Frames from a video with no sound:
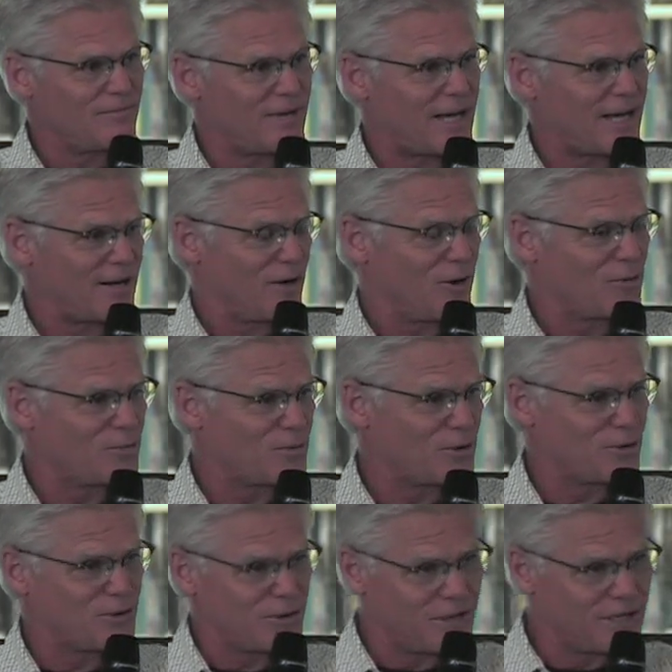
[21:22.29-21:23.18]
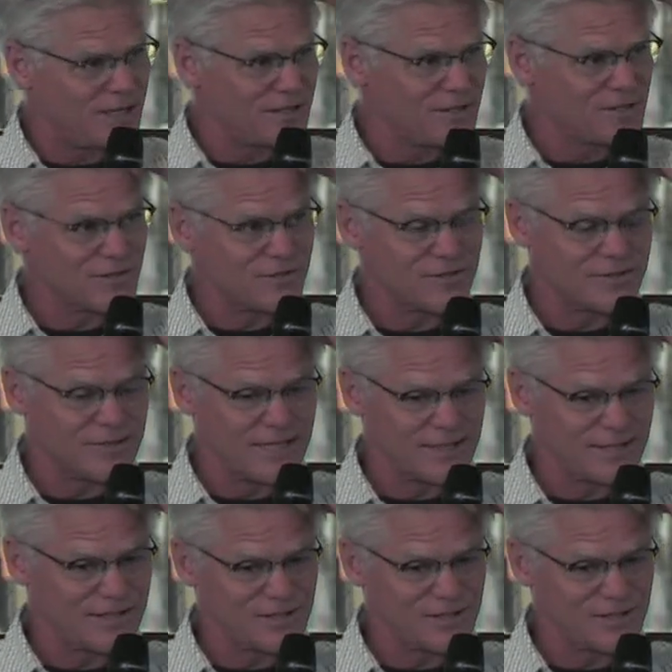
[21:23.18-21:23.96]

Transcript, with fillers: had homebrew in his at